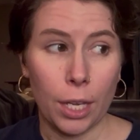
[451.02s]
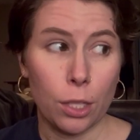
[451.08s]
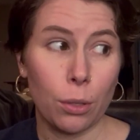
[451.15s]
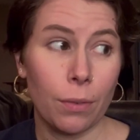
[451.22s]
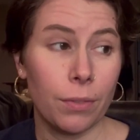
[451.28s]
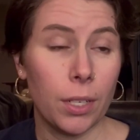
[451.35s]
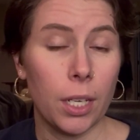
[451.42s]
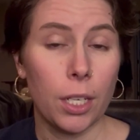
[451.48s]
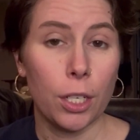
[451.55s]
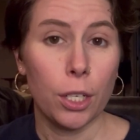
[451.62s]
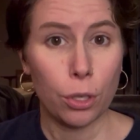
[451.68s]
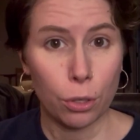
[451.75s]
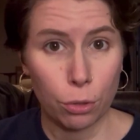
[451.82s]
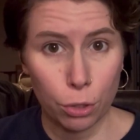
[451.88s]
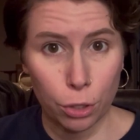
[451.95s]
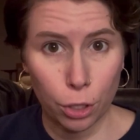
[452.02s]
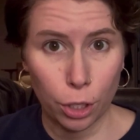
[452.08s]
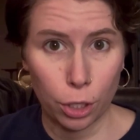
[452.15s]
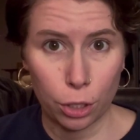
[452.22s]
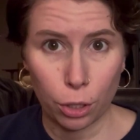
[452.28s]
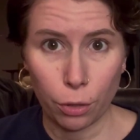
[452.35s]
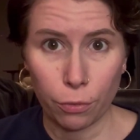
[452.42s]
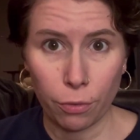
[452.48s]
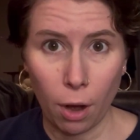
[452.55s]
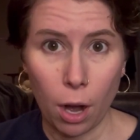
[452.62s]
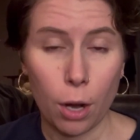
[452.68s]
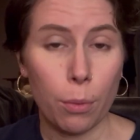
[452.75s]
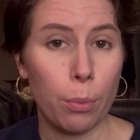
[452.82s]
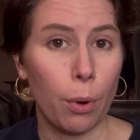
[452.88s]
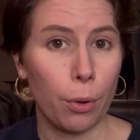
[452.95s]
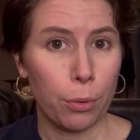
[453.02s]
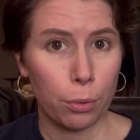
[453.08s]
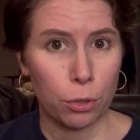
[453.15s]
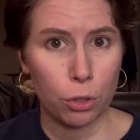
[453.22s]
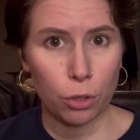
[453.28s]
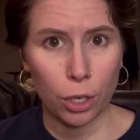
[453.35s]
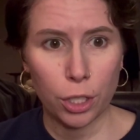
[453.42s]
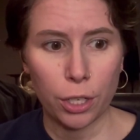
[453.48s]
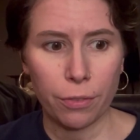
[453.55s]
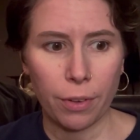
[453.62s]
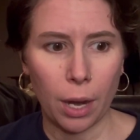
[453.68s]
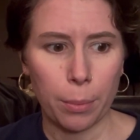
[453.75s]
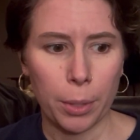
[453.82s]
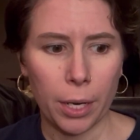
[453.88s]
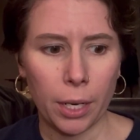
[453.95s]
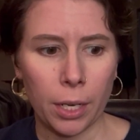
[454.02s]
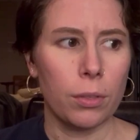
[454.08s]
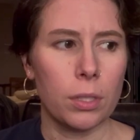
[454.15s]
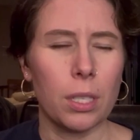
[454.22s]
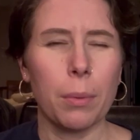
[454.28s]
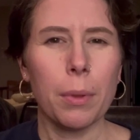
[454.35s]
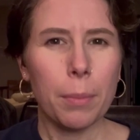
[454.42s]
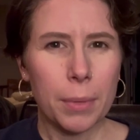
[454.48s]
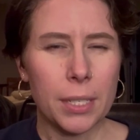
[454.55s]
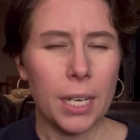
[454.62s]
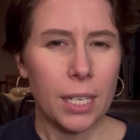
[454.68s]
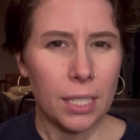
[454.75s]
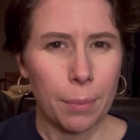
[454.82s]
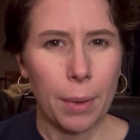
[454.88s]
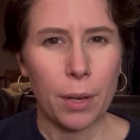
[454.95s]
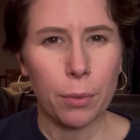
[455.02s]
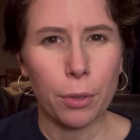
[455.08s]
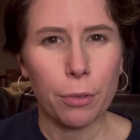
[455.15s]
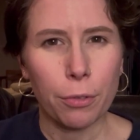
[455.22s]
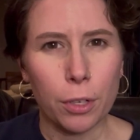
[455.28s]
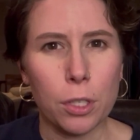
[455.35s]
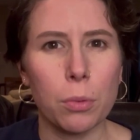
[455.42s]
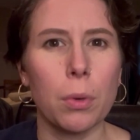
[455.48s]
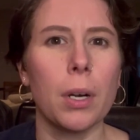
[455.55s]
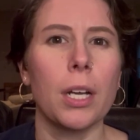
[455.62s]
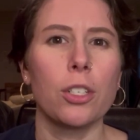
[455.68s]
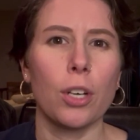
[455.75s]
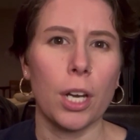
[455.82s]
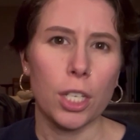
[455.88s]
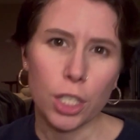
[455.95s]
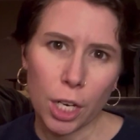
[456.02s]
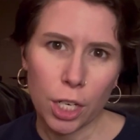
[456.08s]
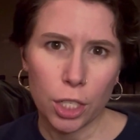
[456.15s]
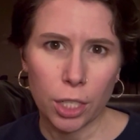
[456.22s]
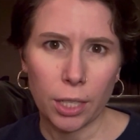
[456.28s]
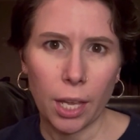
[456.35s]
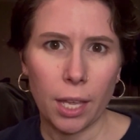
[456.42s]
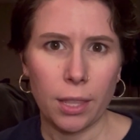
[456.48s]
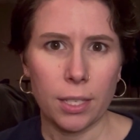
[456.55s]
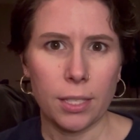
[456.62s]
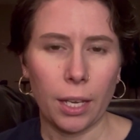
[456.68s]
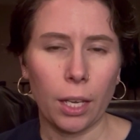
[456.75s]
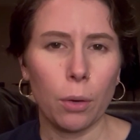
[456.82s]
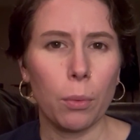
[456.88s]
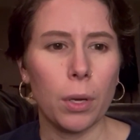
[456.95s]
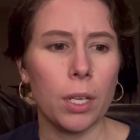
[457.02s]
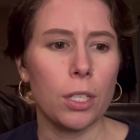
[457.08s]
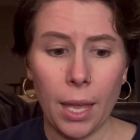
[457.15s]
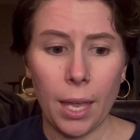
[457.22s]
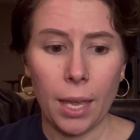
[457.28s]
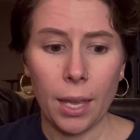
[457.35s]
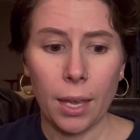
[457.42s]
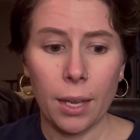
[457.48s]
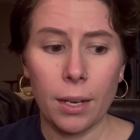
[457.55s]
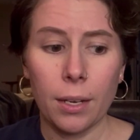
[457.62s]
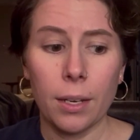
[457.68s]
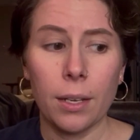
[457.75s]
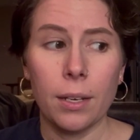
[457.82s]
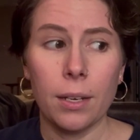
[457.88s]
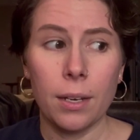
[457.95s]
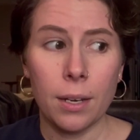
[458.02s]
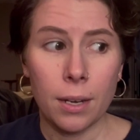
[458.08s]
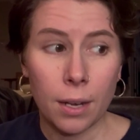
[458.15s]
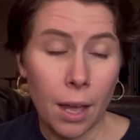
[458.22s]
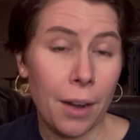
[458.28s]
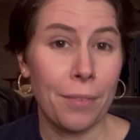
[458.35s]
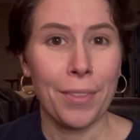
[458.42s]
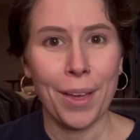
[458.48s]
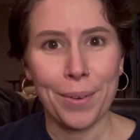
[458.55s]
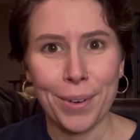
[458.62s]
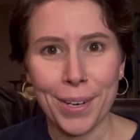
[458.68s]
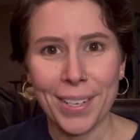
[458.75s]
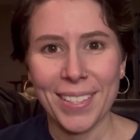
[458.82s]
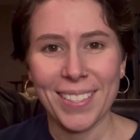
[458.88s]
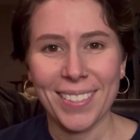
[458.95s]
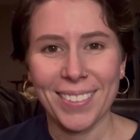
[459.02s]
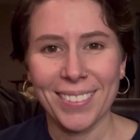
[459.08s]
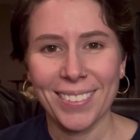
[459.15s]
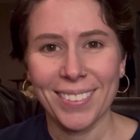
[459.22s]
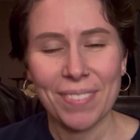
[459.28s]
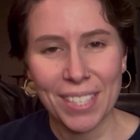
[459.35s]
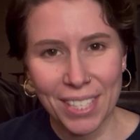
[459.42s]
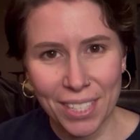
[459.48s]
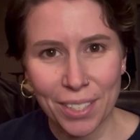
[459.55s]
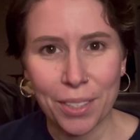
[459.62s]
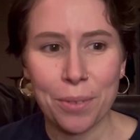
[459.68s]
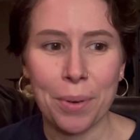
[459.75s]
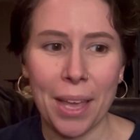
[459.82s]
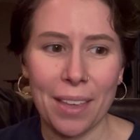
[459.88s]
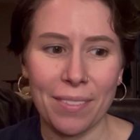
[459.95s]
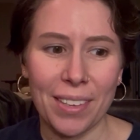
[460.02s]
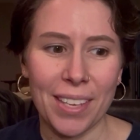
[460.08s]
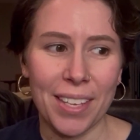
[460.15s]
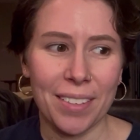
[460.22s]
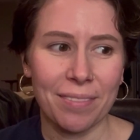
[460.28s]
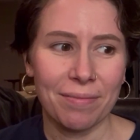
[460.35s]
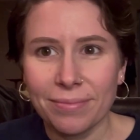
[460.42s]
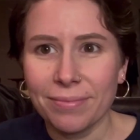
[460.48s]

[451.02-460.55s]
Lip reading: so I've done 2 shirts so far, both with stretchy fabric. Some of the mistakes I made with the first one, I tried changing that in the second one, and none of that worked. It's still wavy.